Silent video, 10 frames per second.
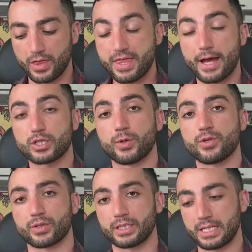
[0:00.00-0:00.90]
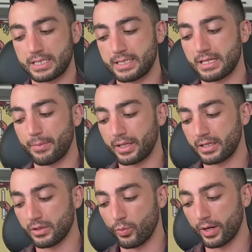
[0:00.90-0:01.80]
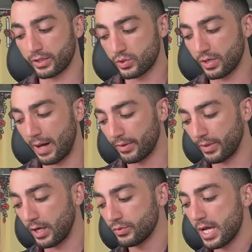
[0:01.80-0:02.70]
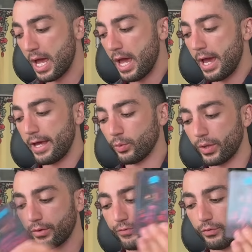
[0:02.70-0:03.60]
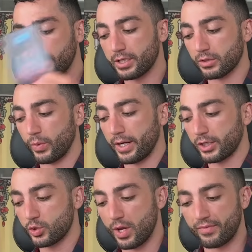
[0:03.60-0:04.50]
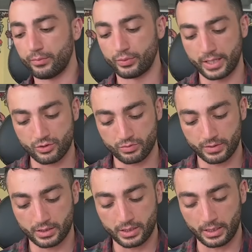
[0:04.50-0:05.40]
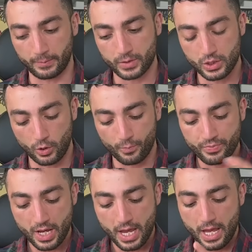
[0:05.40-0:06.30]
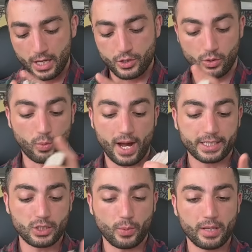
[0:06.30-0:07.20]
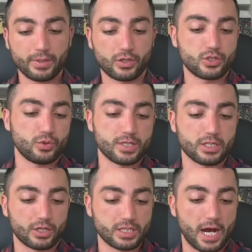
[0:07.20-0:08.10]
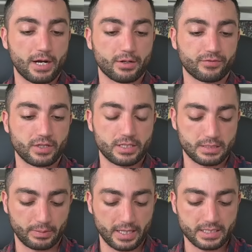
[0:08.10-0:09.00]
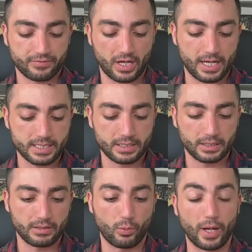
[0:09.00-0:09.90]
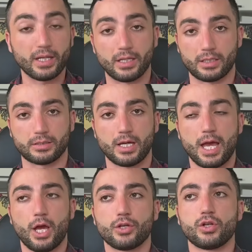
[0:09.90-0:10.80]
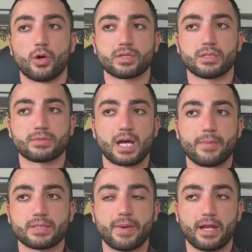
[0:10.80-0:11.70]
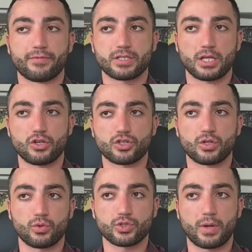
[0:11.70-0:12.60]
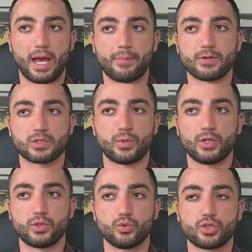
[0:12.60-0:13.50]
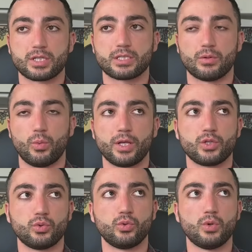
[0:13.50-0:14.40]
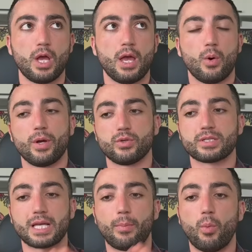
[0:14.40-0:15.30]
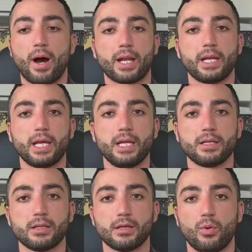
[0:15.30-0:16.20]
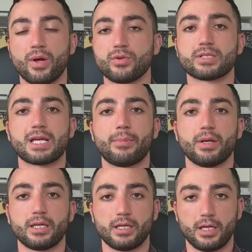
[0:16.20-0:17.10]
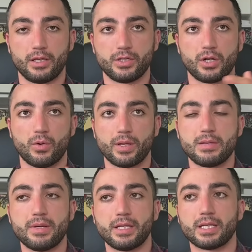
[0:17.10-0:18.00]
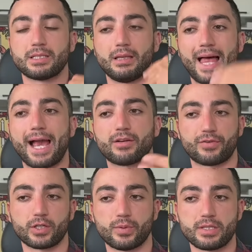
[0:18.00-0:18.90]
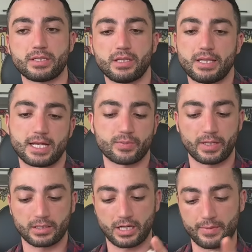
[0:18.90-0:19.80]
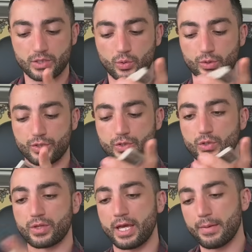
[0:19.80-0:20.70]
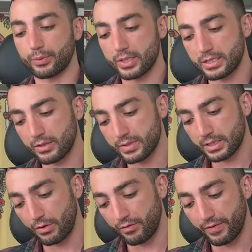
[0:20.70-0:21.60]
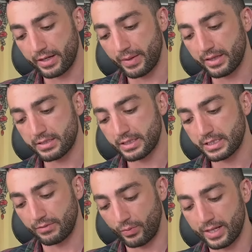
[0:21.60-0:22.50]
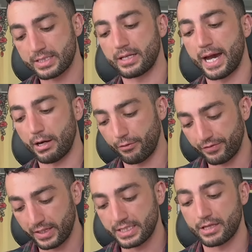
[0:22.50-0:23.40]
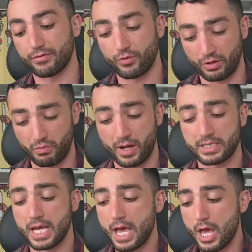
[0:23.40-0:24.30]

That's when you're going to see somebody here wanting to come around, and with the Fool here wanting to have a brand new beginning. So you're walking away because you just are tired of in this place of constantly waiting. You know, sometimes manifestation also happens when you stop wanting it, when you stop emitting the lack frequency. That's when it comes towards you. So the Empress here is clarified by the Six of Wands, the Hierophant, and the Four of Wands.